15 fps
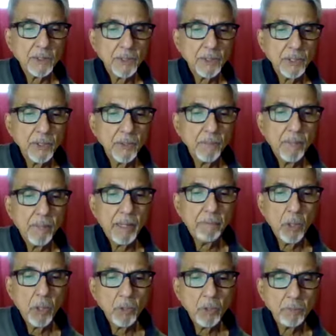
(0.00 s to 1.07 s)
So
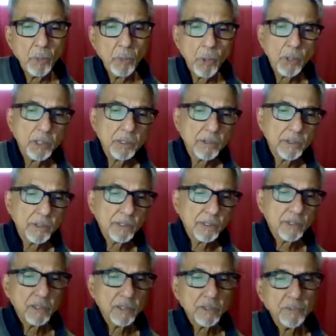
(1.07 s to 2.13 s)
among mortals, the
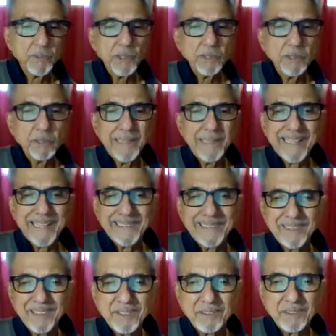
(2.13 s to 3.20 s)
perverse,
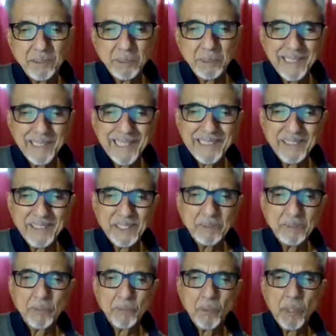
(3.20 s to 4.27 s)
that
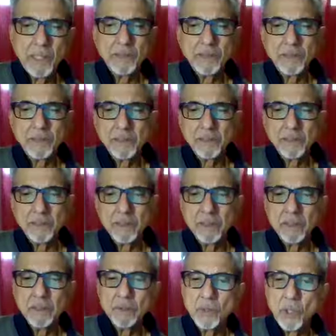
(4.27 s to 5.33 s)
discriminative ones
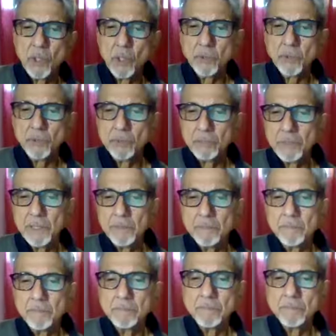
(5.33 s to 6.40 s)
who knows
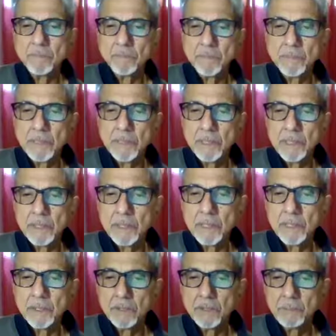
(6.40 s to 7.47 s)
me
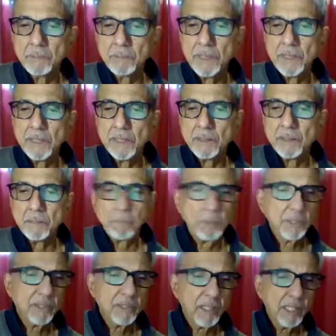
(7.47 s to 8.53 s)
to be the
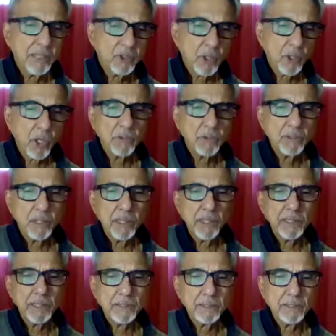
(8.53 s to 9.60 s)
birthless,
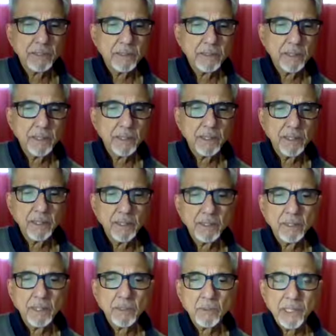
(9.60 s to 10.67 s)
causeless,
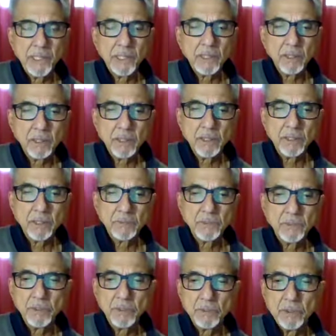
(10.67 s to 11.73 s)
and the great Lord
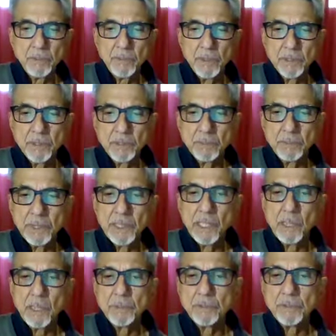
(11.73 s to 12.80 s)
of the universe
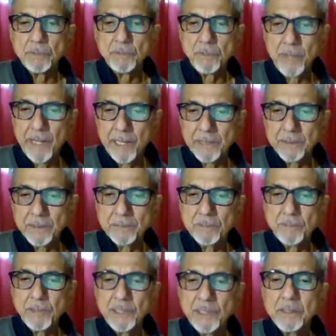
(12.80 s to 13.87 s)
becomes
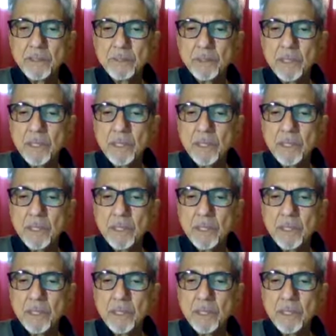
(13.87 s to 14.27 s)
freed